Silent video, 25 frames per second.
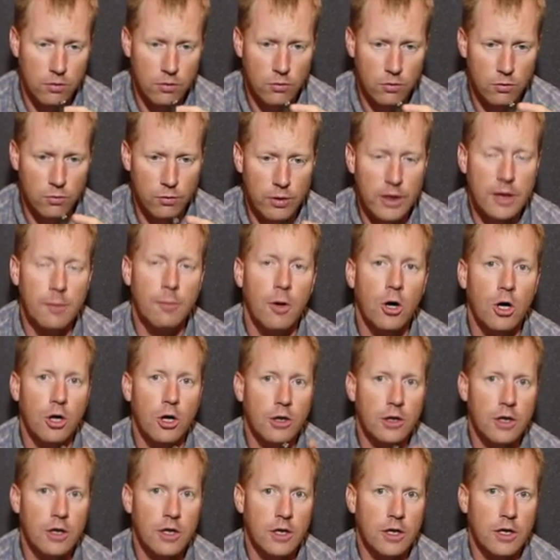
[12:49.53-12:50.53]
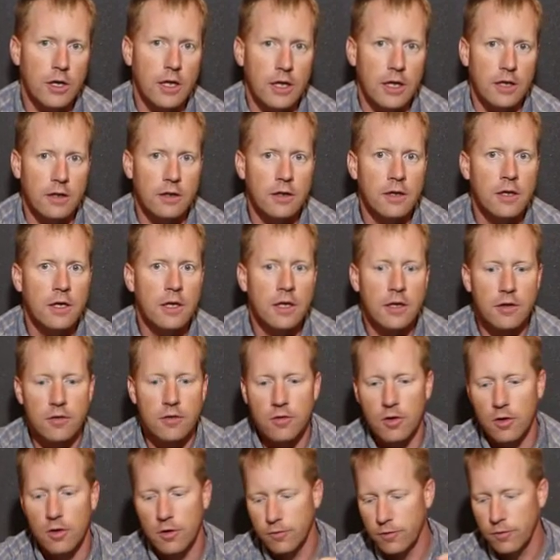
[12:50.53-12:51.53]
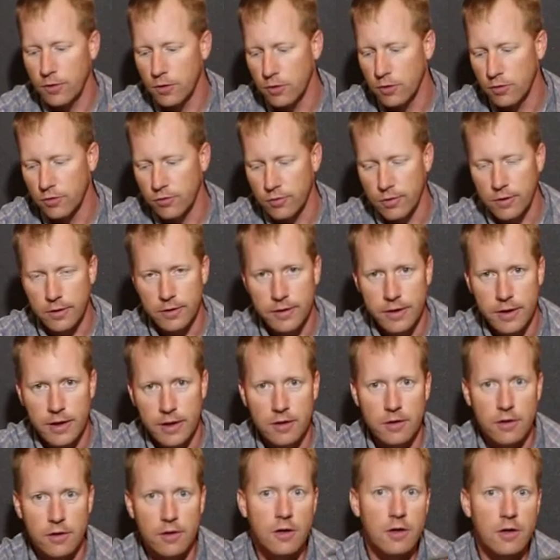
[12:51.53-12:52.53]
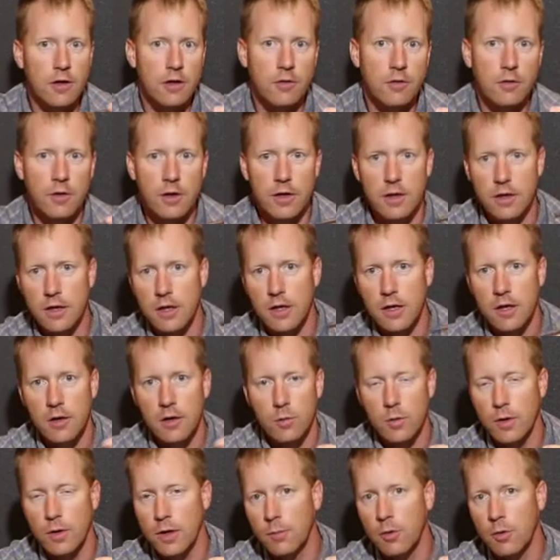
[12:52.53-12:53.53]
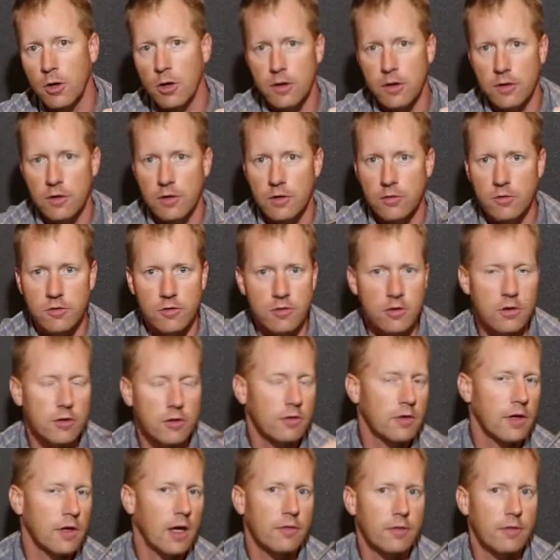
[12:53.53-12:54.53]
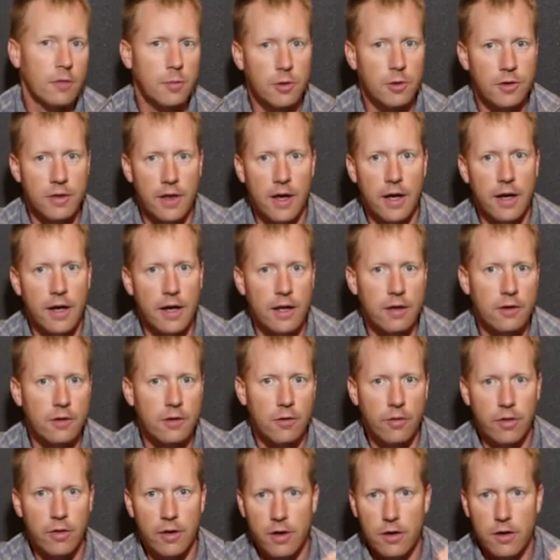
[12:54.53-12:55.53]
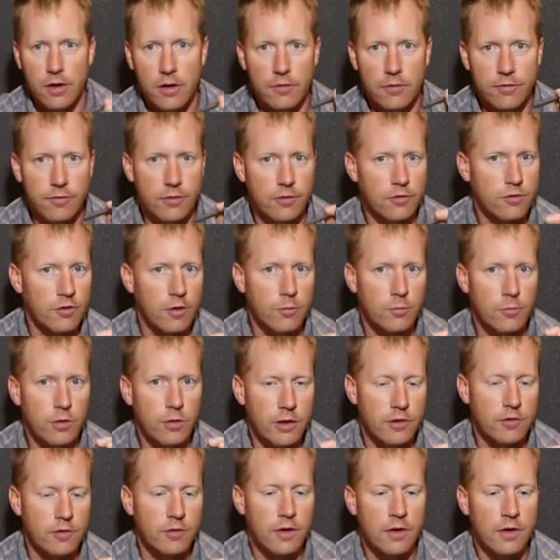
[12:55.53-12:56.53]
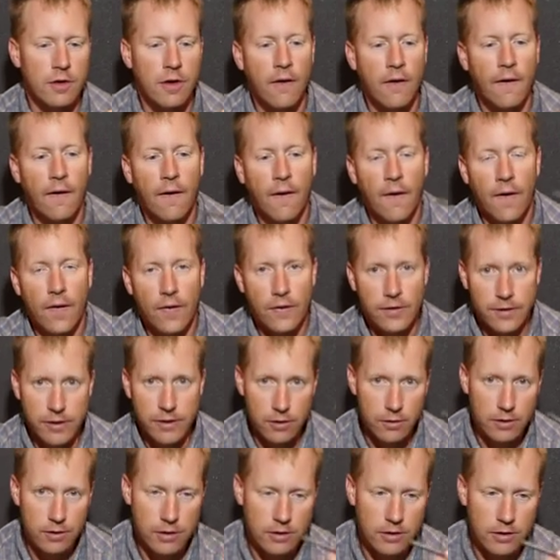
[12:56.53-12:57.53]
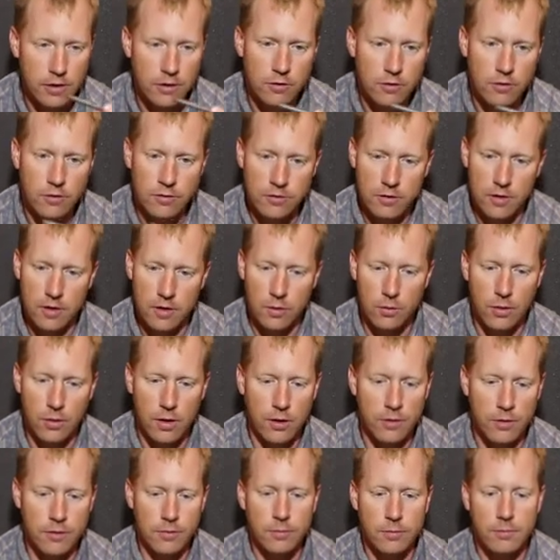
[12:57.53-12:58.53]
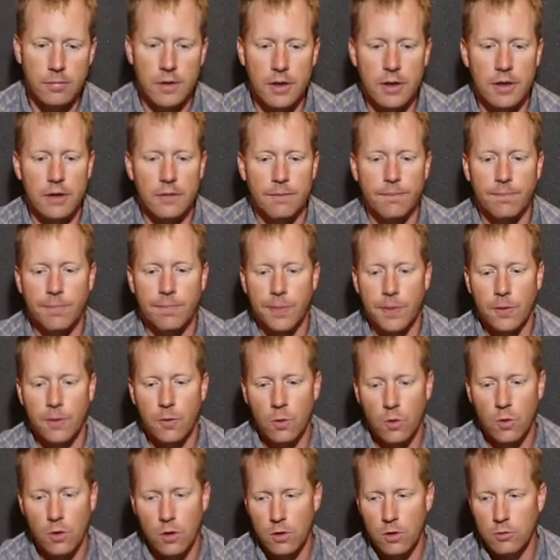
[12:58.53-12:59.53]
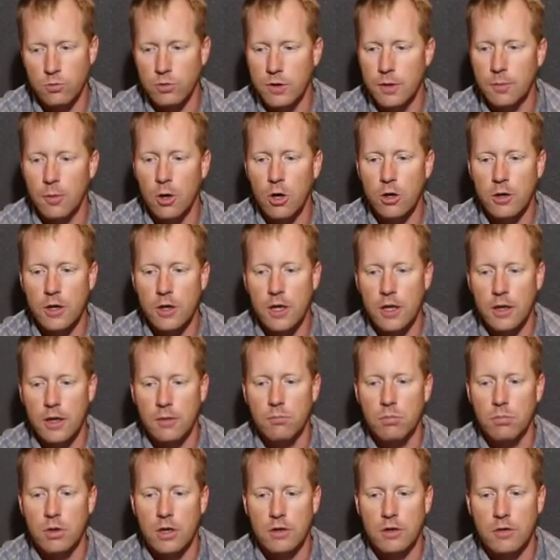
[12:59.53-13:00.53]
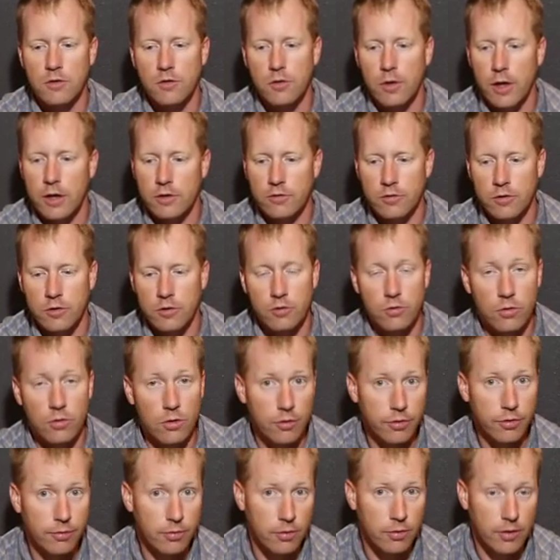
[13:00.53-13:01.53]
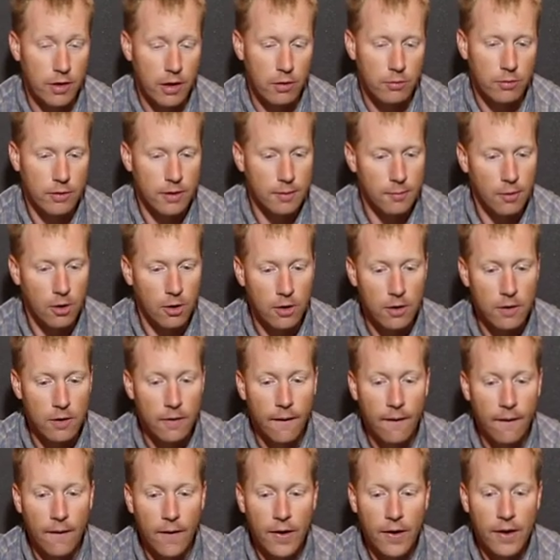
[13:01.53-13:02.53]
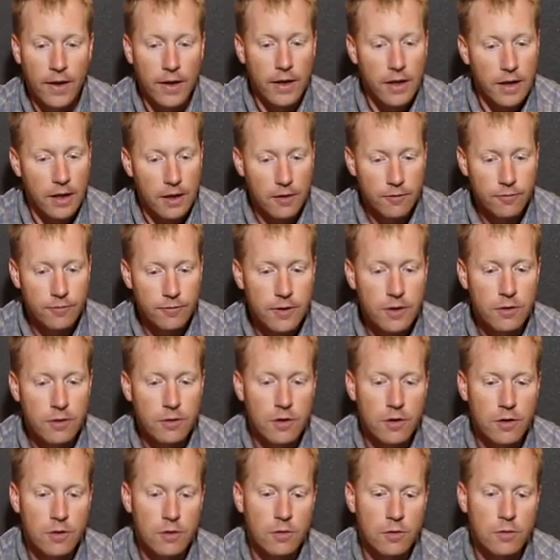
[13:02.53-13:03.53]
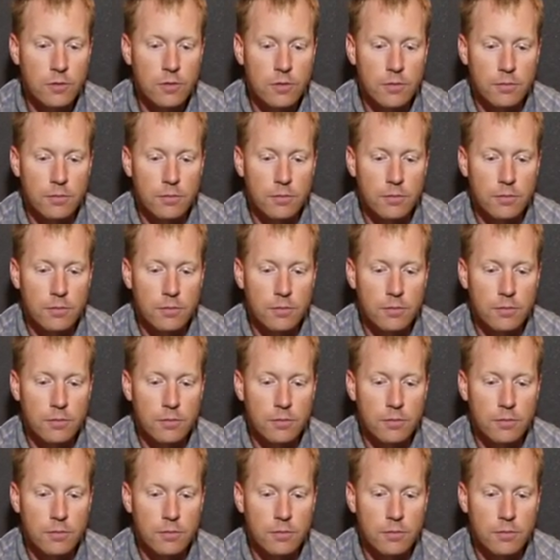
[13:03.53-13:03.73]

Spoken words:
rebar cutting. So if you're drilling into concrete and you hit rebar and you just have to put that anchor there for some reason, you can use a Relton bit or a rebar cutting bit to actually drill through that rebar. If you do,